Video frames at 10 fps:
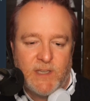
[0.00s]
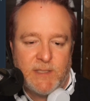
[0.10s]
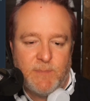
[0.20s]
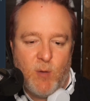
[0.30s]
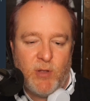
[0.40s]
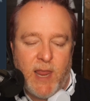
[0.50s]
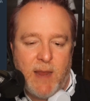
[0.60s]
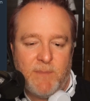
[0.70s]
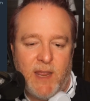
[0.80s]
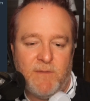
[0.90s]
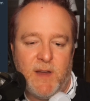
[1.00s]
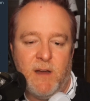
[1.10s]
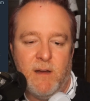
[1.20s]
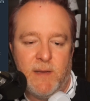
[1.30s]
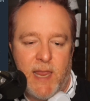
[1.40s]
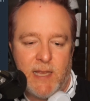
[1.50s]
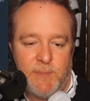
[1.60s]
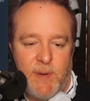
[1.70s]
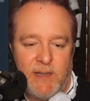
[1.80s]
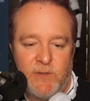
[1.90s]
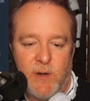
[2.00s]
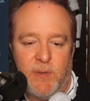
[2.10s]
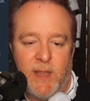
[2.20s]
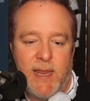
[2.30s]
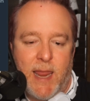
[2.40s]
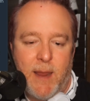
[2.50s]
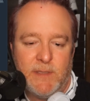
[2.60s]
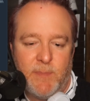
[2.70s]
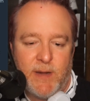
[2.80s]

Says, mobile game dev here. Can't speak to AAA games,